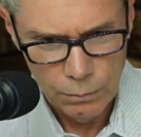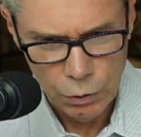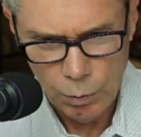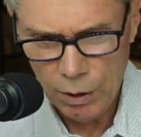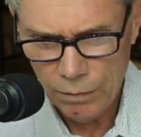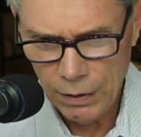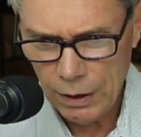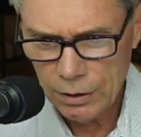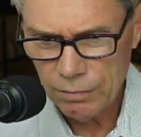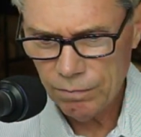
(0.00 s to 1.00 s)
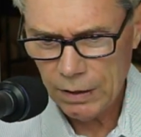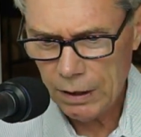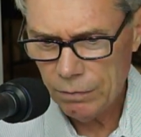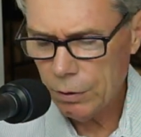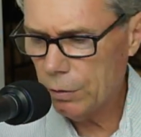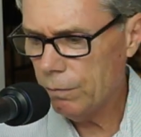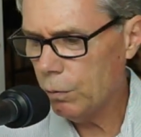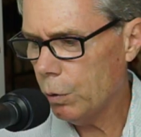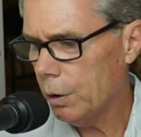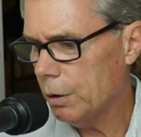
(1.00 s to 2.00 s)
twelve thousand five hundred
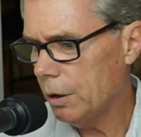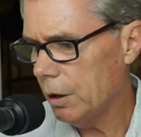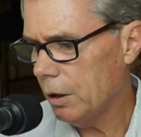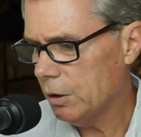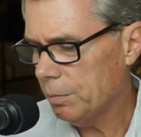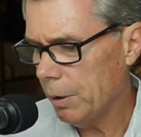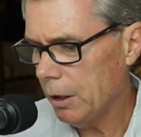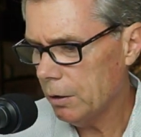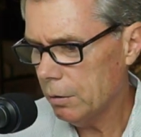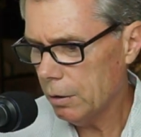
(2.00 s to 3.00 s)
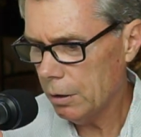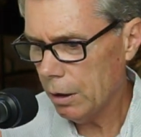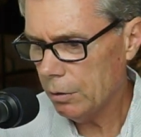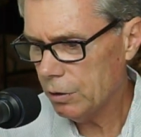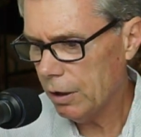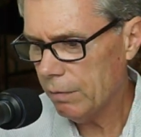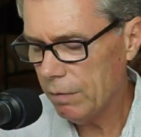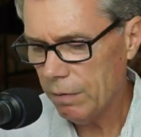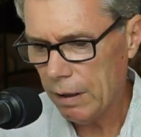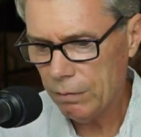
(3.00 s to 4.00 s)
for it, and then he spent another
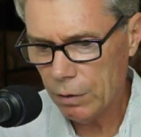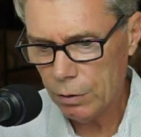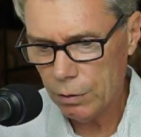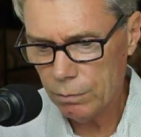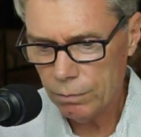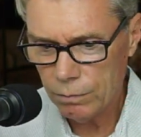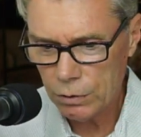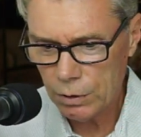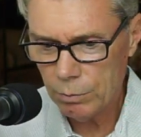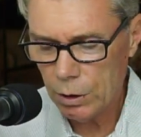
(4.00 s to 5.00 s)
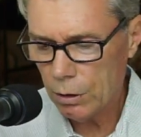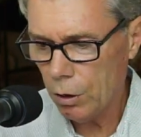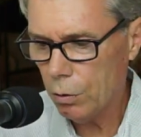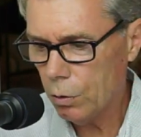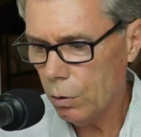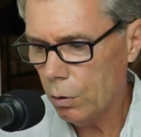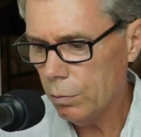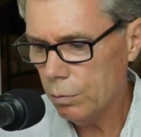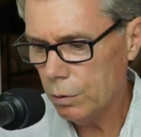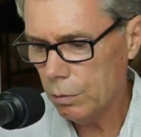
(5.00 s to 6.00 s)
seventy five hundred for somebody
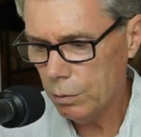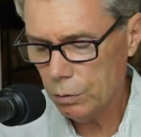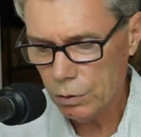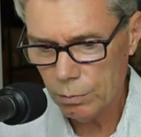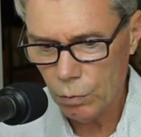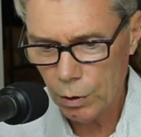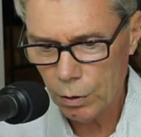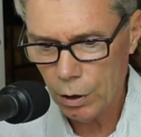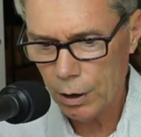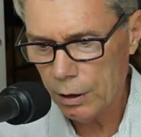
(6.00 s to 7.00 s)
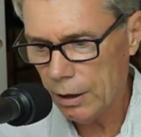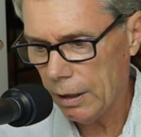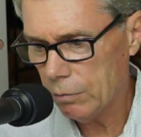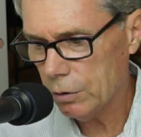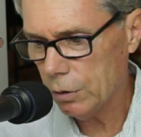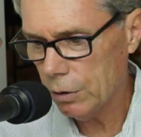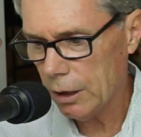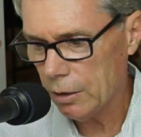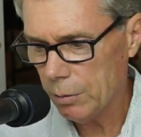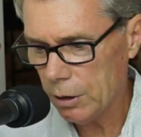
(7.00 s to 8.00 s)
local to do some work on it, and that was turned
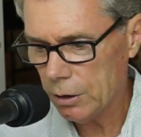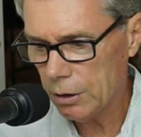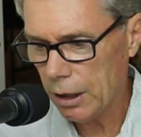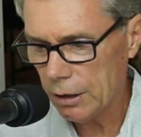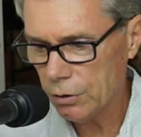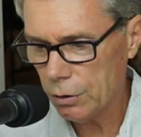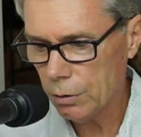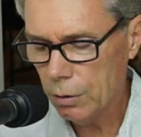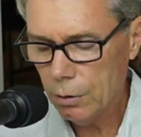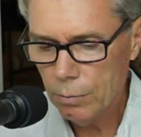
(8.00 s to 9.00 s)
out to be a disaster